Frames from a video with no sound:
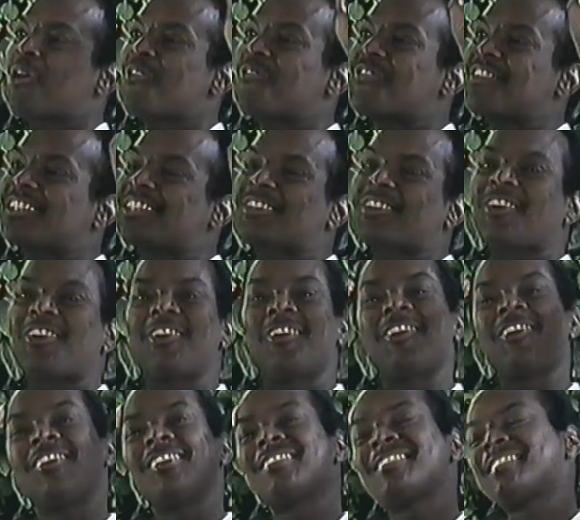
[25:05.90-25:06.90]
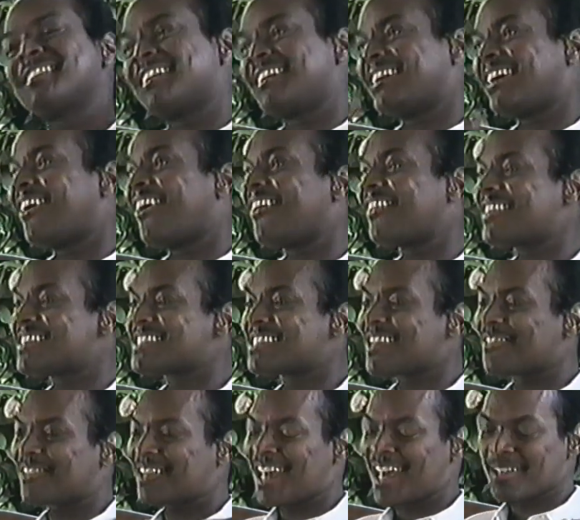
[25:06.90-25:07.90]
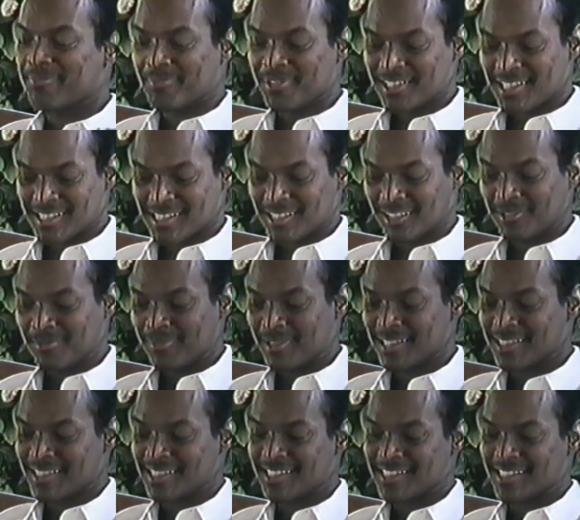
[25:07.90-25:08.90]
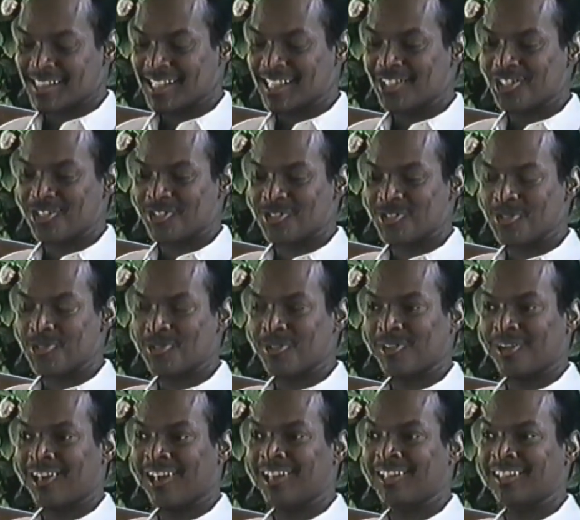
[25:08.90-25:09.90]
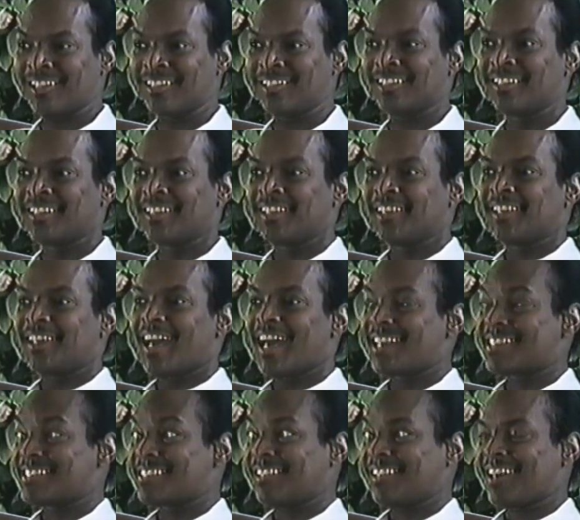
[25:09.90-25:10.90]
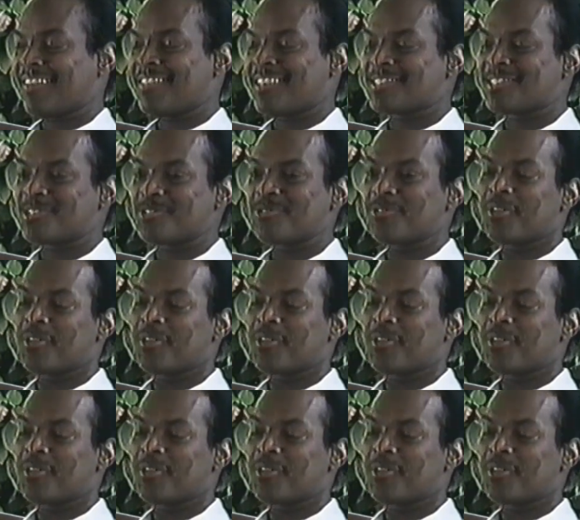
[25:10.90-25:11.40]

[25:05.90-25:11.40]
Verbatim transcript: perfect curls and all this stuff. And I had put this little business leisure suit on. Uh -huh. I still have that suit.